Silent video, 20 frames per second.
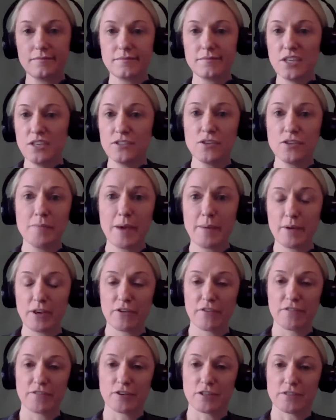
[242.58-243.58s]
So maybe
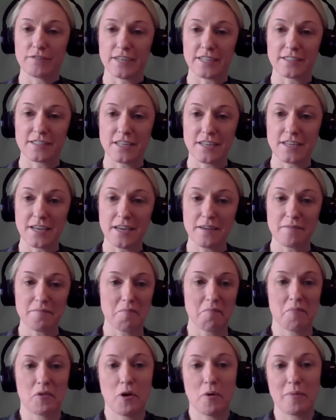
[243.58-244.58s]
your first vesting date,
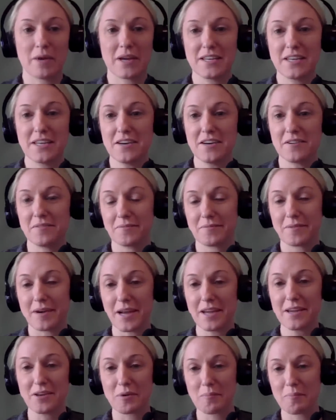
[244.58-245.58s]
no big deal,
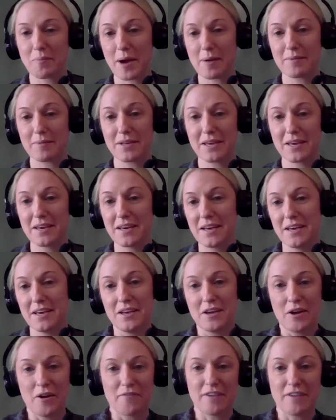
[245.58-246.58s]
right? You probably
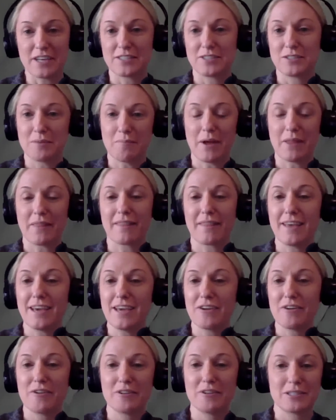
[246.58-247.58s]
vest a month
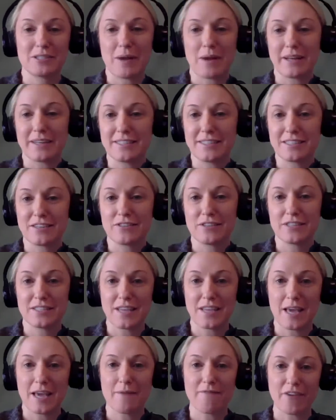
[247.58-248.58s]
later. It's probably still the
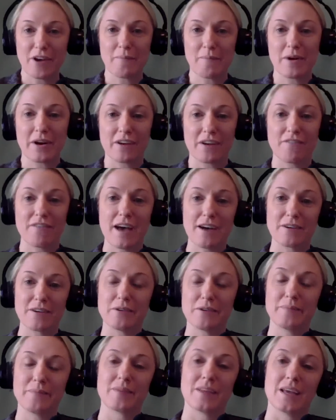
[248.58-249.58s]
same fair market value.